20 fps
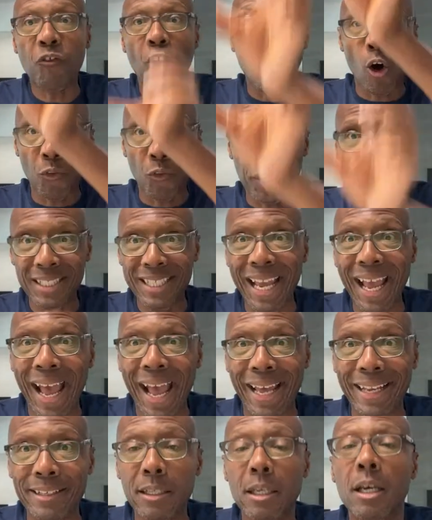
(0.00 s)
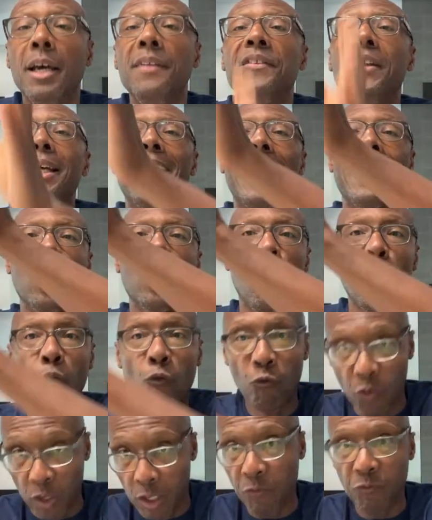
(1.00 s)
all the debt, and then I go
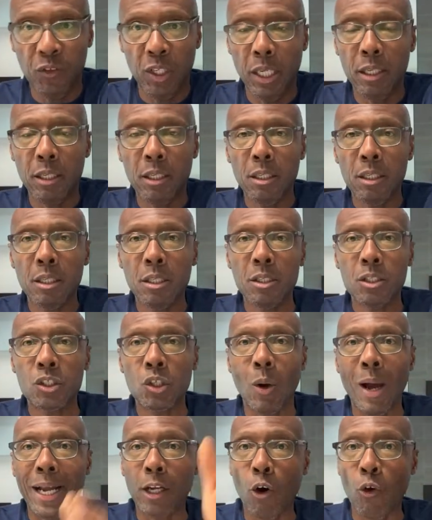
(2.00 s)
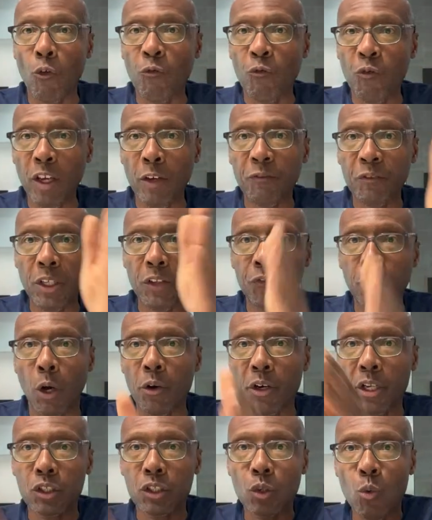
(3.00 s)
50. So I go 50,
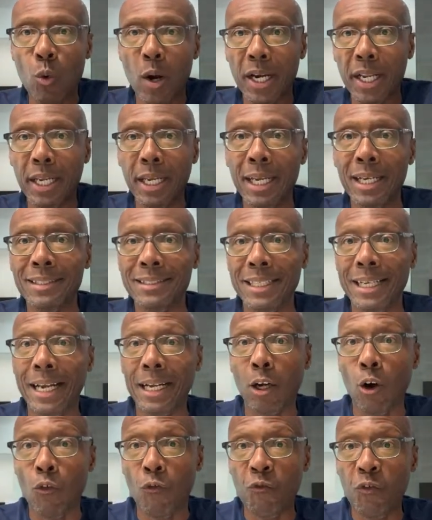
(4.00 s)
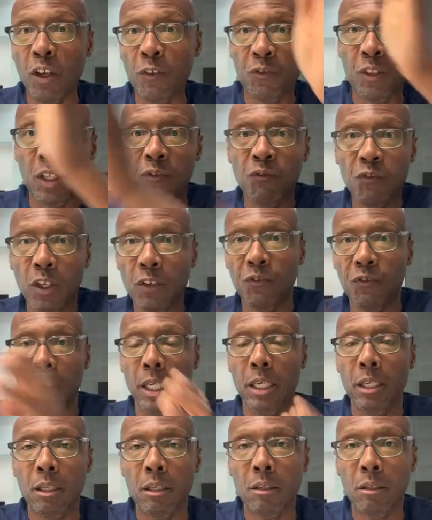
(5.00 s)
30, 20, then I go 50,
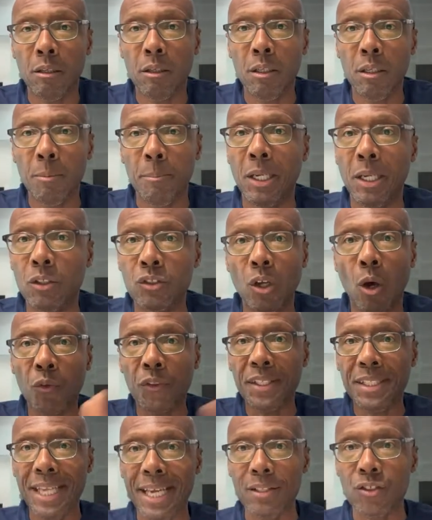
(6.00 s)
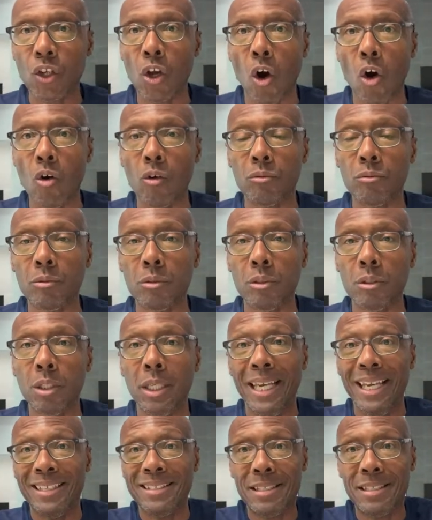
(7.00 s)
50 because all the debt's gone
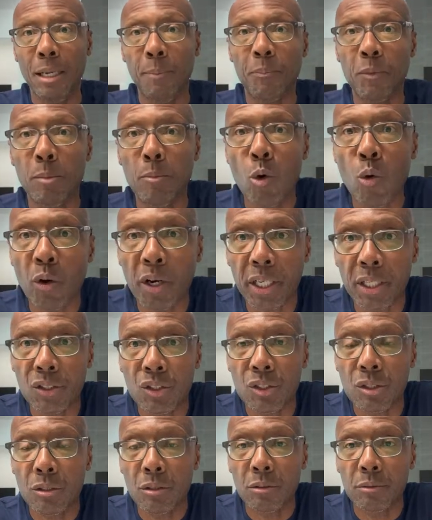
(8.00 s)
except the mortgage.